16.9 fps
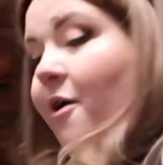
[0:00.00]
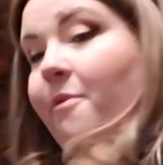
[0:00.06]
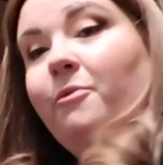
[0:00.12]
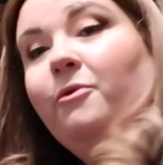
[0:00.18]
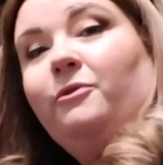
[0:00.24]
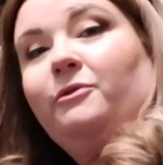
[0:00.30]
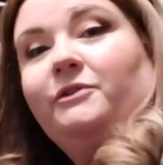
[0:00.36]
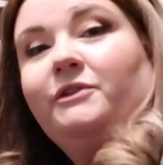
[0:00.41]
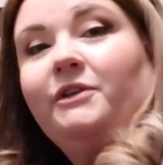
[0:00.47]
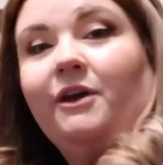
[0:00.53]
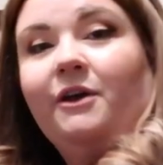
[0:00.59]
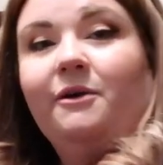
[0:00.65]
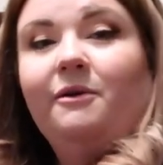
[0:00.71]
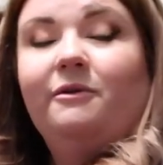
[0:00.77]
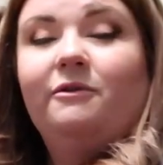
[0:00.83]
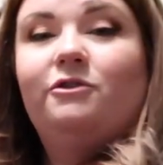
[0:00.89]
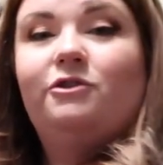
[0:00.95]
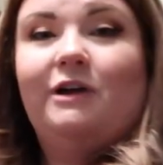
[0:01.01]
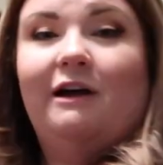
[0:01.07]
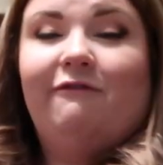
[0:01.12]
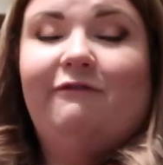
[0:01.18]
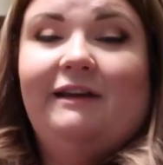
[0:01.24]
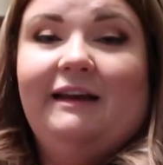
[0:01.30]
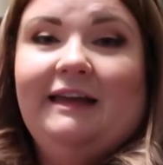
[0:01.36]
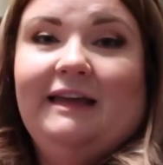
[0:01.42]
I'm also
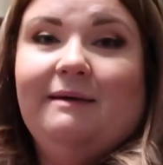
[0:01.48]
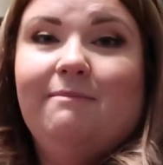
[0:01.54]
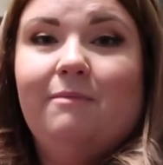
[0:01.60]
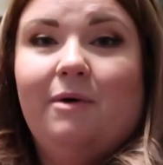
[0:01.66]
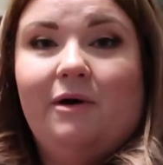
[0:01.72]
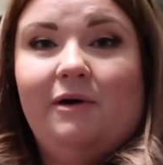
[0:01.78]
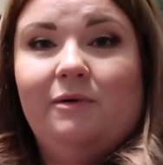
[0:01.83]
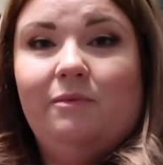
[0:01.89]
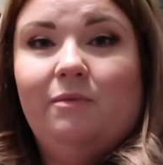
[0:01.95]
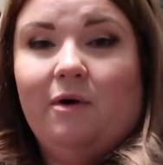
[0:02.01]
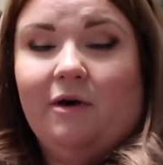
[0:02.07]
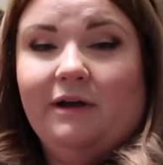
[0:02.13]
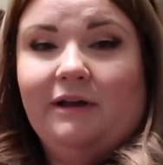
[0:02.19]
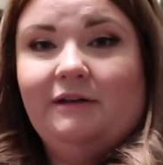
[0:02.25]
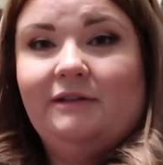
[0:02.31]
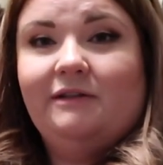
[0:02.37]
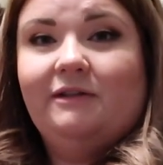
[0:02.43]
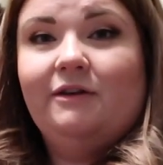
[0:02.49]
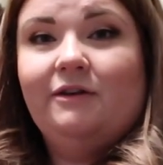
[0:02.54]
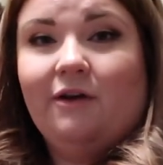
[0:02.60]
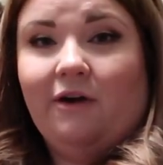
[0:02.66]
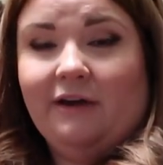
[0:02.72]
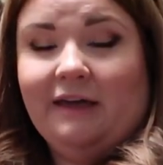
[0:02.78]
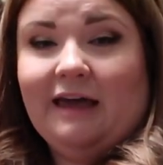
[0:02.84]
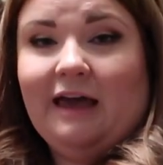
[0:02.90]
travelling in my white
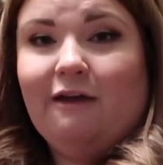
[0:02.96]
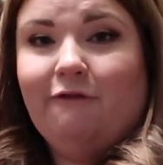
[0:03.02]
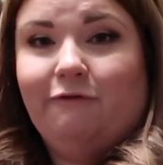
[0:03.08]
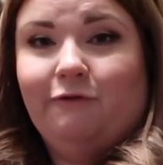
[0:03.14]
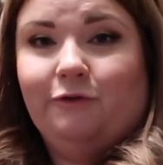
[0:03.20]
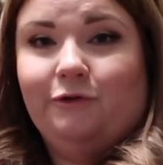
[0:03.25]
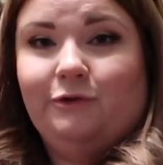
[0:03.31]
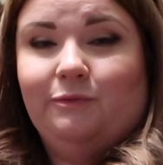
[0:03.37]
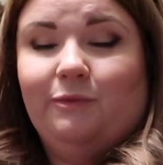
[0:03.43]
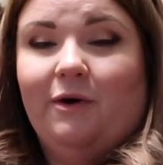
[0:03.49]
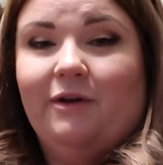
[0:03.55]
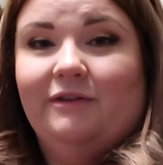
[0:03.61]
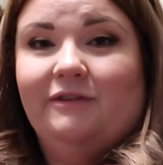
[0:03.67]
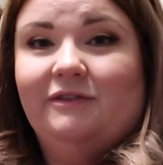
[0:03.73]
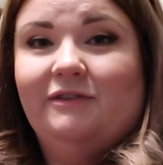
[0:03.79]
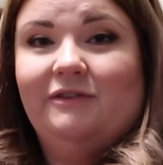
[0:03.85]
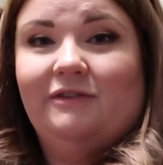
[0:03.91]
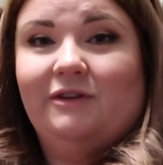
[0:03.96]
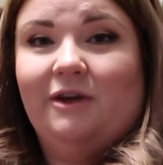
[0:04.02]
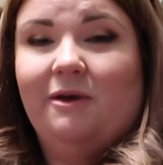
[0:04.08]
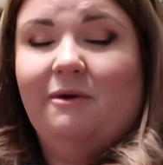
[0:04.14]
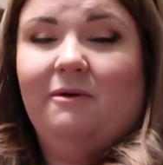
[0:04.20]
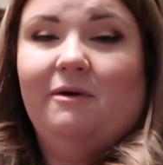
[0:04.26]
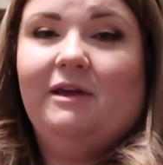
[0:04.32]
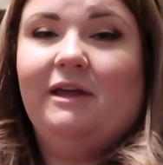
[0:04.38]
Nike Air Force Ones,
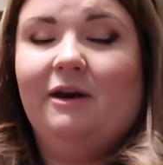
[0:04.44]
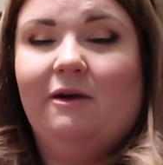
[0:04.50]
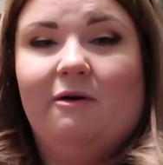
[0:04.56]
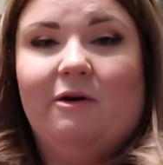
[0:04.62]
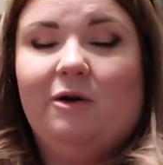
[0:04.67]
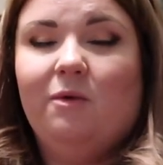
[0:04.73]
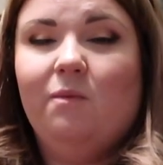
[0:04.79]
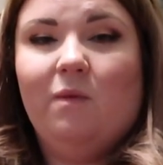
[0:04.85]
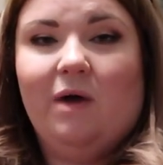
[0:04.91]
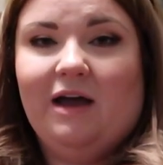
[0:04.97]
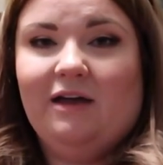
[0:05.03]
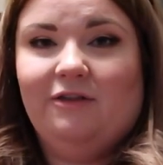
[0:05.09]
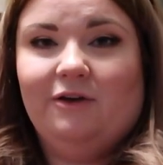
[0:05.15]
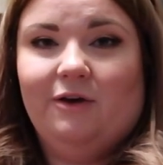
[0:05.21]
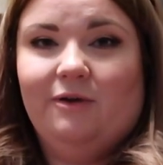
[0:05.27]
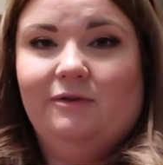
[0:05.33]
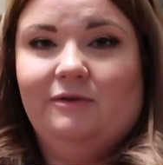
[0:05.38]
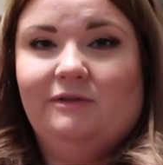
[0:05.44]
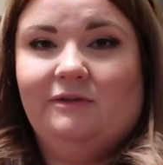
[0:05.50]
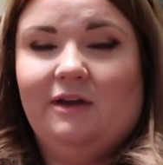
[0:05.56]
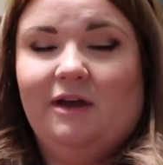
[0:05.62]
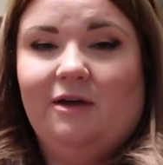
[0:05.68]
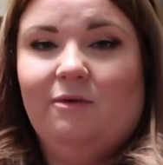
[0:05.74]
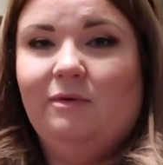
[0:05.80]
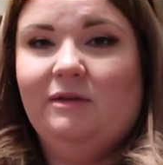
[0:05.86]
so you know I can wear those
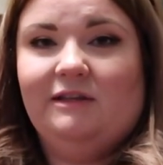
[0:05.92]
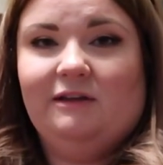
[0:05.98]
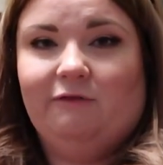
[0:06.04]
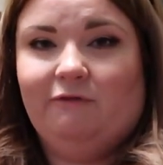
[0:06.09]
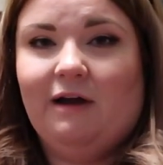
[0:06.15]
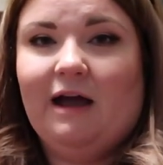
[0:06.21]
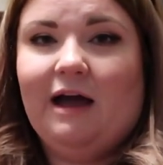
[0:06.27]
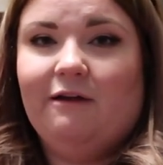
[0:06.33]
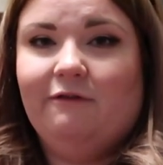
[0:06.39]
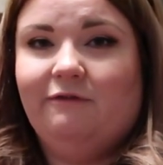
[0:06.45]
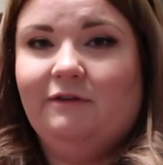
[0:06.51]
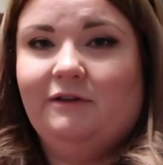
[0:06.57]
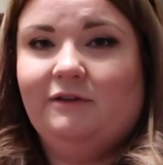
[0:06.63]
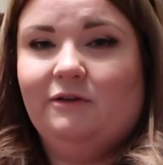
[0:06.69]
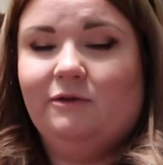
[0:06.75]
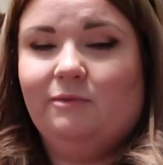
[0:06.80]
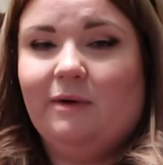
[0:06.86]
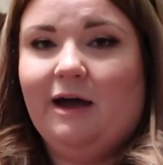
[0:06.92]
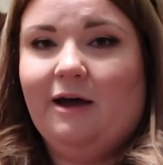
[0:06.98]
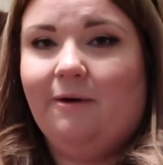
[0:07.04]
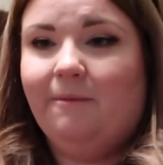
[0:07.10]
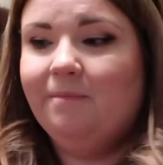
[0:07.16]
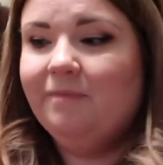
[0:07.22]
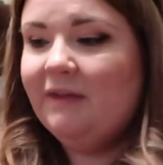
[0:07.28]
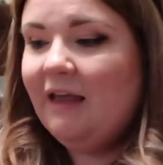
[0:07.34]
uh, with different outfits as
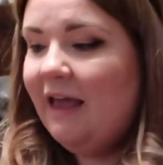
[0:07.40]
well.